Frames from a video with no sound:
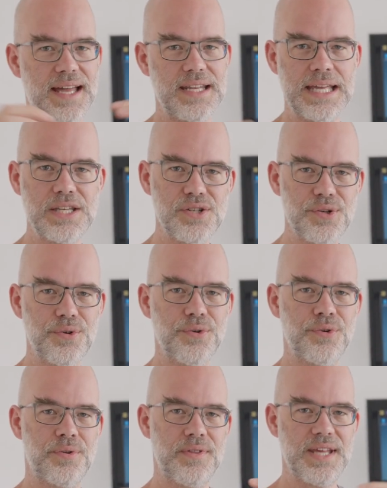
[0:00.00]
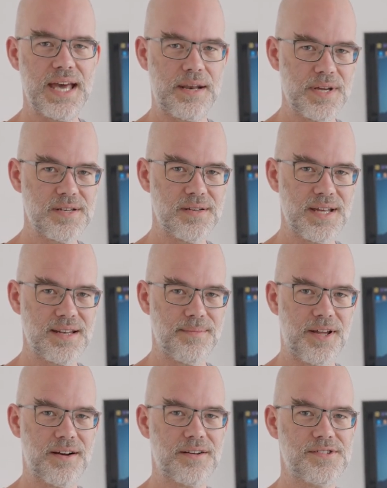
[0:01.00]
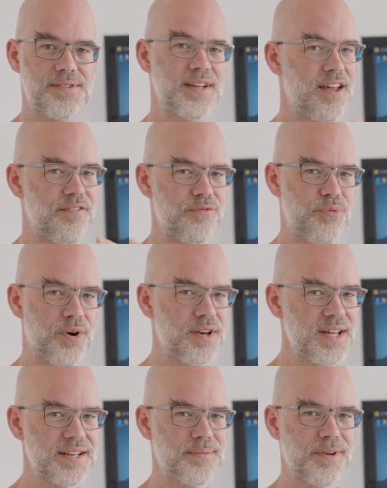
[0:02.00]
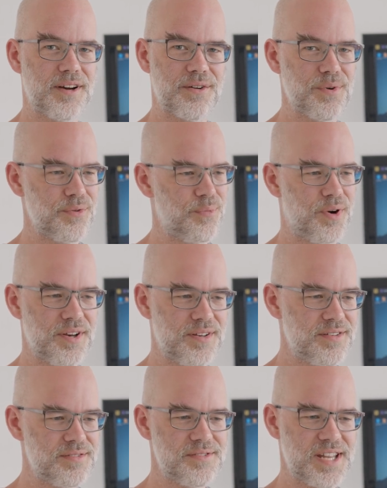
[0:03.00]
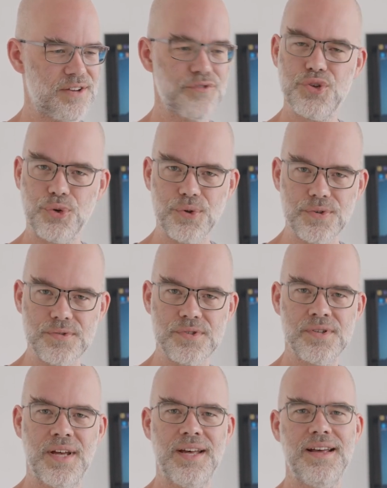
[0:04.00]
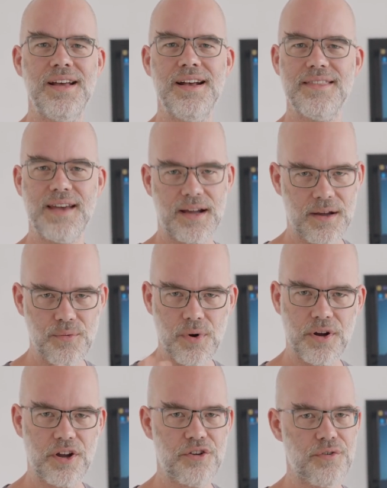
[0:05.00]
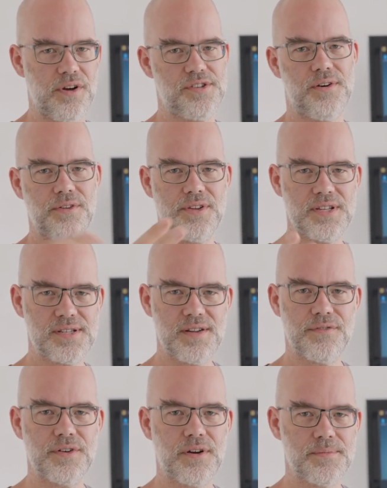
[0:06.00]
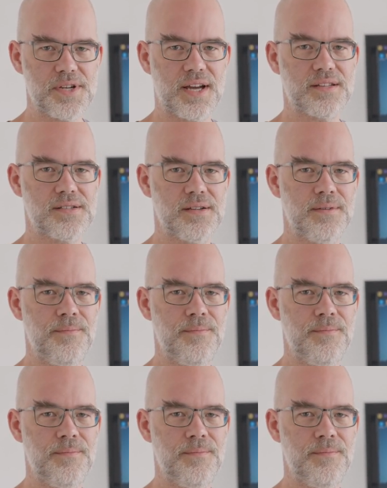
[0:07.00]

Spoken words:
into the animation data block so that you have one data block with one set of tools that can work across all these different objects.